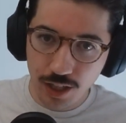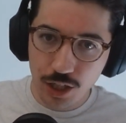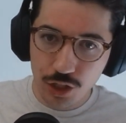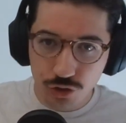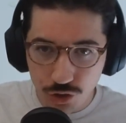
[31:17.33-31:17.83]

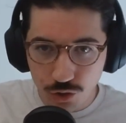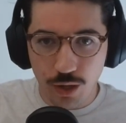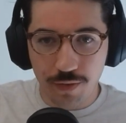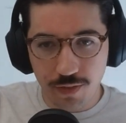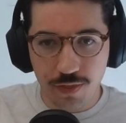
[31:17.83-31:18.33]
so you don't
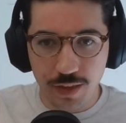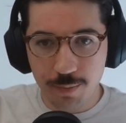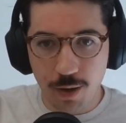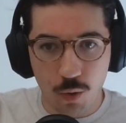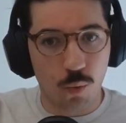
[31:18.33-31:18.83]
have to think
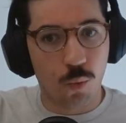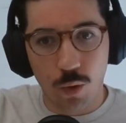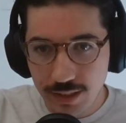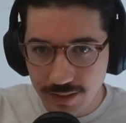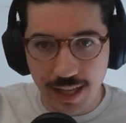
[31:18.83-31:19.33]
about
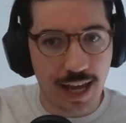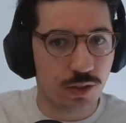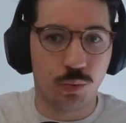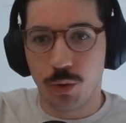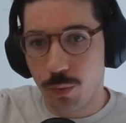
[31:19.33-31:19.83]
what's
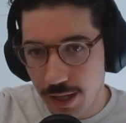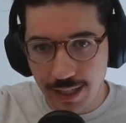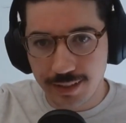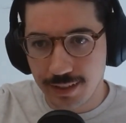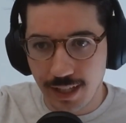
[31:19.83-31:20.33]
next, what do I got
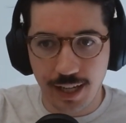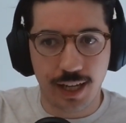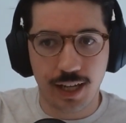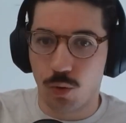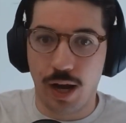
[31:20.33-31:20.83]
to
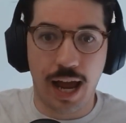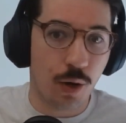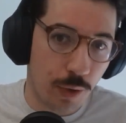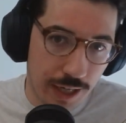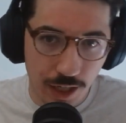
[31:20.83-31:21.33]
say, or how
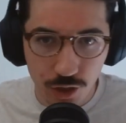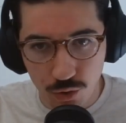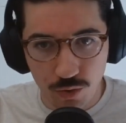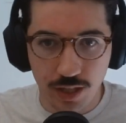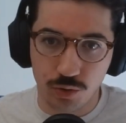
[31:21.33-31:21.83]
do I got to
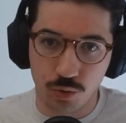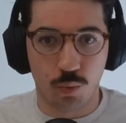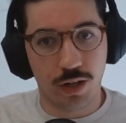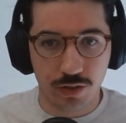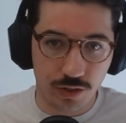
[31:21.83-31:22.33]
do this, or
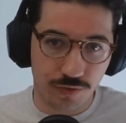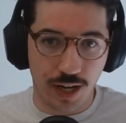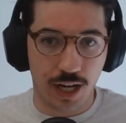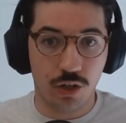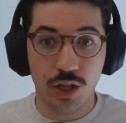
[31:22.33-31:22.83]
where's this
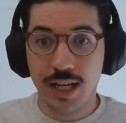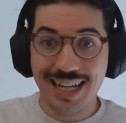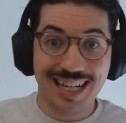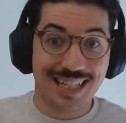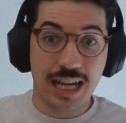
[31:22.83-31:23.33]
file.
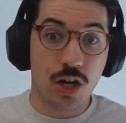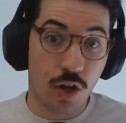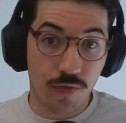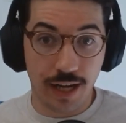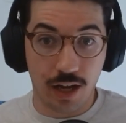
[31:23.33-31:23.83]
Take all
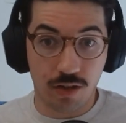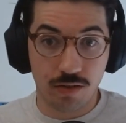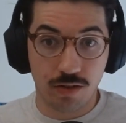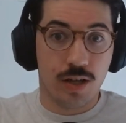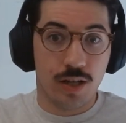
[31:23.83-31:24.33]
of that out.
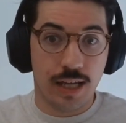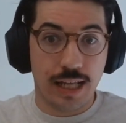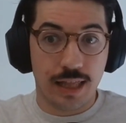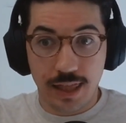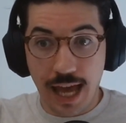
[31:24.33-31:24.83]

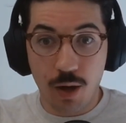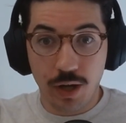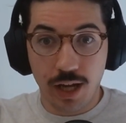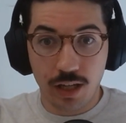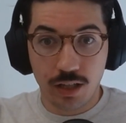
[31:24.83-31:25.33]
That
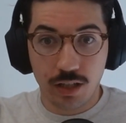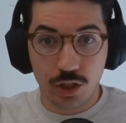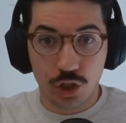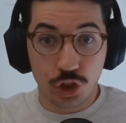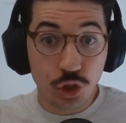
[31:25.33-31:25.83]
way,
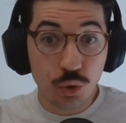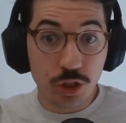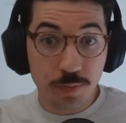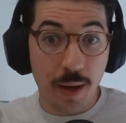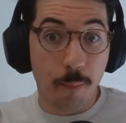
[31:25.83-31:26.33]
you
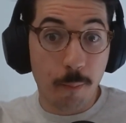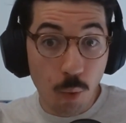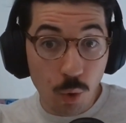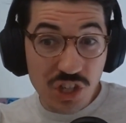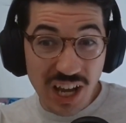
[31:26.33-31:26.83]
can spend
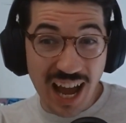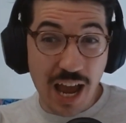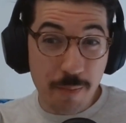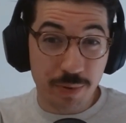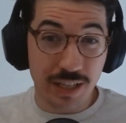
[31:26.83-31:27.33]
more
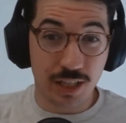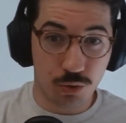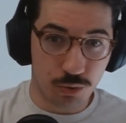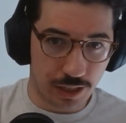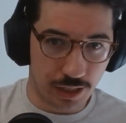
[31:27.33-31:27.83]
time being
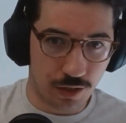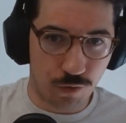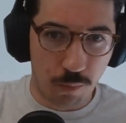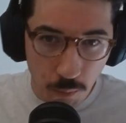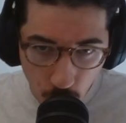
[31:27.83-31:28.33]
creative,
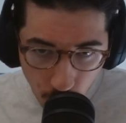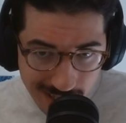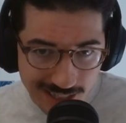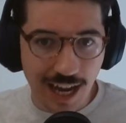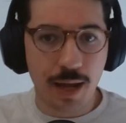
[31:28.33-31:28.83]
more
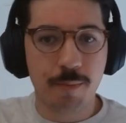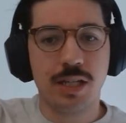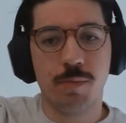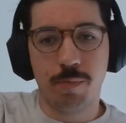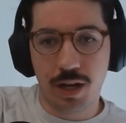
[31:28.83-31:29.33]
time
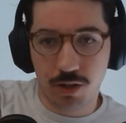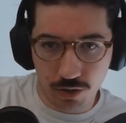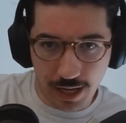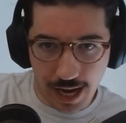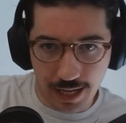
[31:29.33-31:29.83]
making
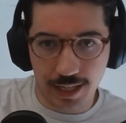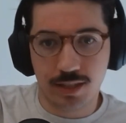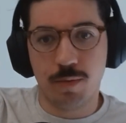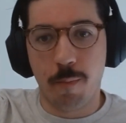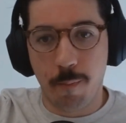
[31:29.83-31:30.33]
better
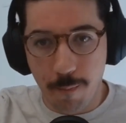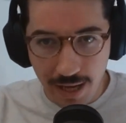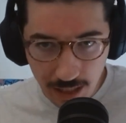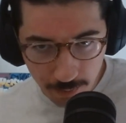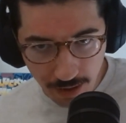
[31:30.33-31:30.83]
edits,
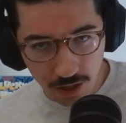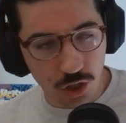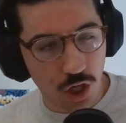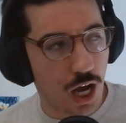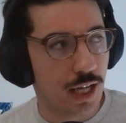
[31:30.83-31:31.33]
making better
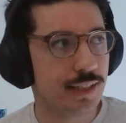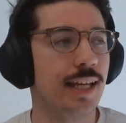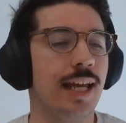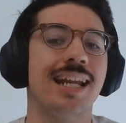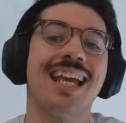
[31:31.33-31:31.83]
content.